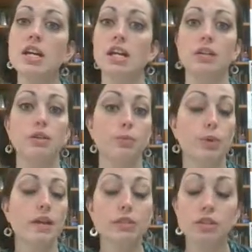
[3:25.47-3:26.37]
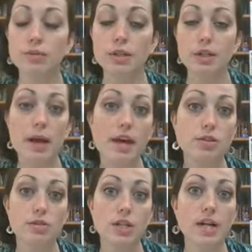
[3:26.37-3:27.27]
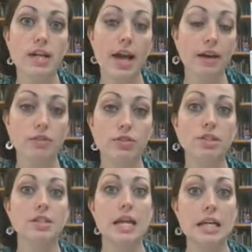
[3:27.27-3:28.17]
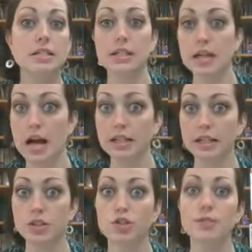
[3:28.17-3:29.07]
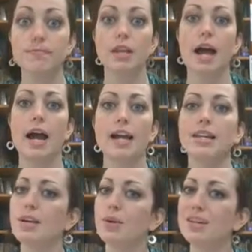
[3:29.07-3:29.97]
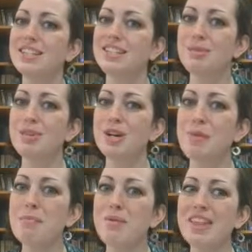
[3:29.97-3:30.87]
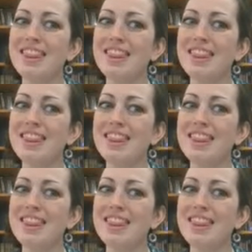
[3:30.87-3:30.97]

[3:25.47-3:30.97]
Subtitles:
and whatever career path you take after this and in college. I can't wait to see what you come up with.